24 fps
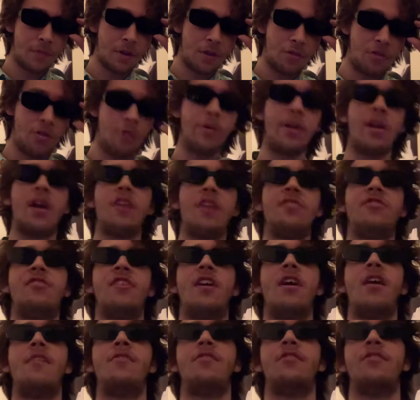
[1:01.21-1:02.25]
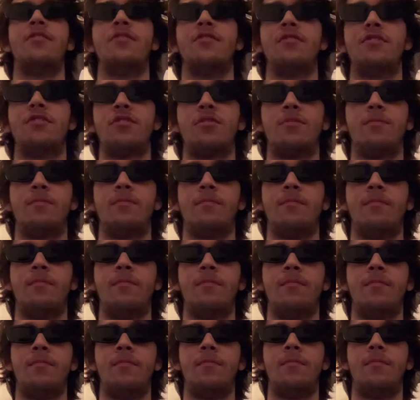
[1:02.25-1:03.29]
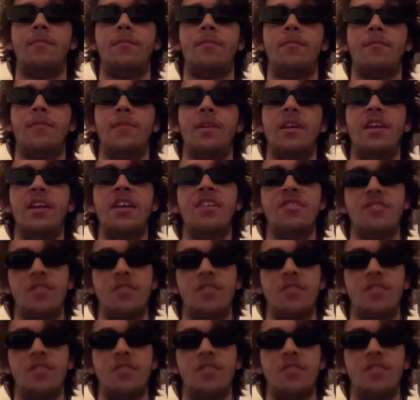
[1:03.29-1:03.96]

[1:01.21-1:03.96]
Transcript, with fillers: Doing unto others is